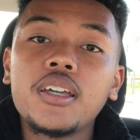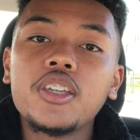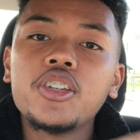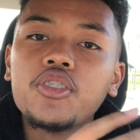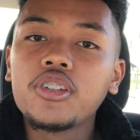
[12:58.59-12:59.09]

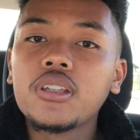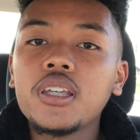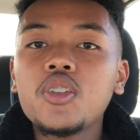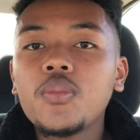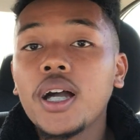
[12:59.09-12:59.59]
Usually
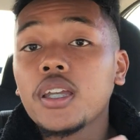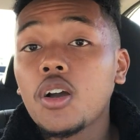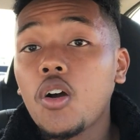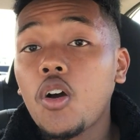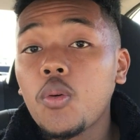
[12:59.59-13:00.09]
you might
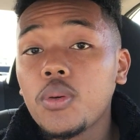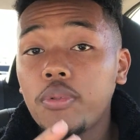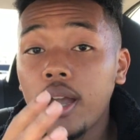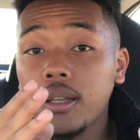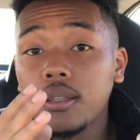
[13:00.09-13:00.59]
go home and
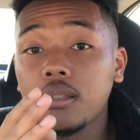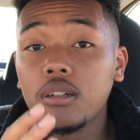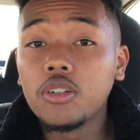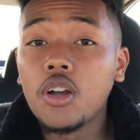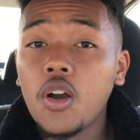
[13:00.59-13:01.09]
practice
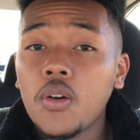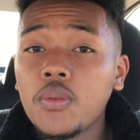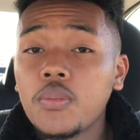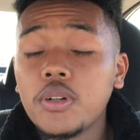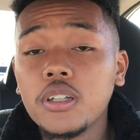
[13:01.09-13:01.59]
on your
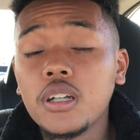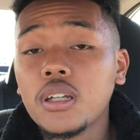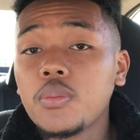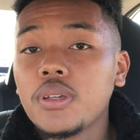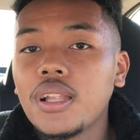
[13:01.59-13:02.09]
own, but you're
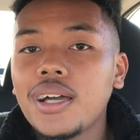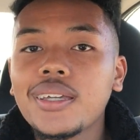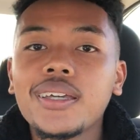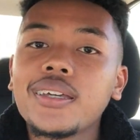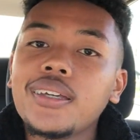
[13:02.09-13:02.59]
going to be like,
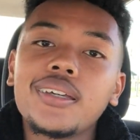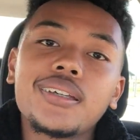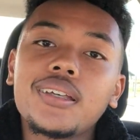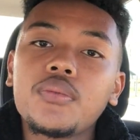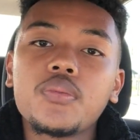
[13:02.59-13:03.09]

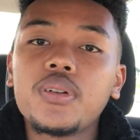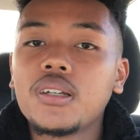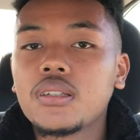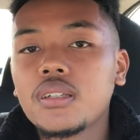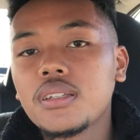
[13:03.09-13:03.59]
I'm the
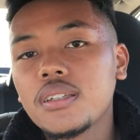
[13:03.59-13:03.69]
best on the